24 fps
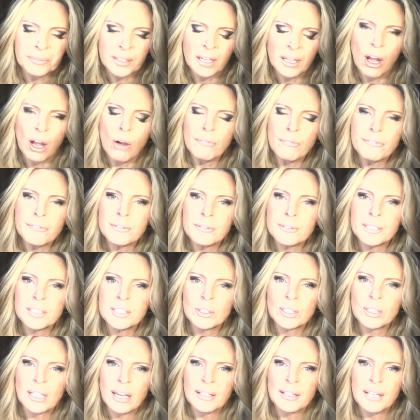hopefully
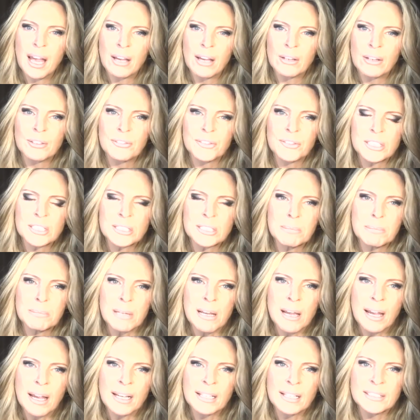to get out of this
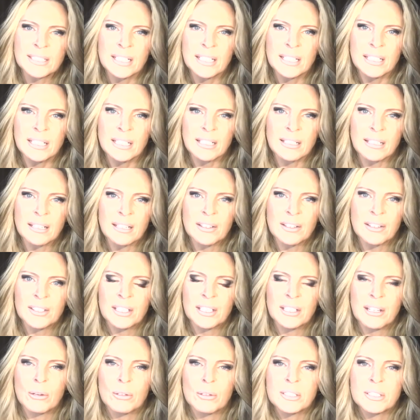place,
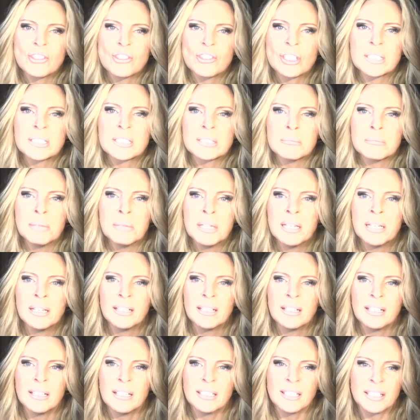it's just me,
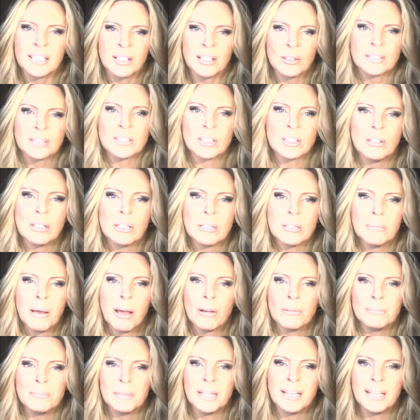it's all
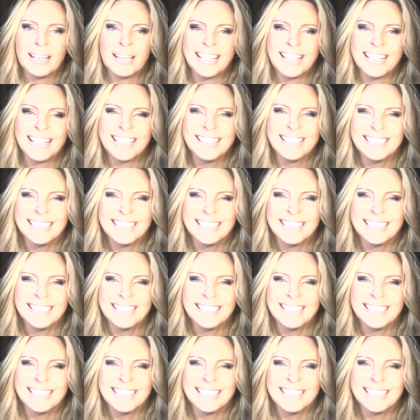about me.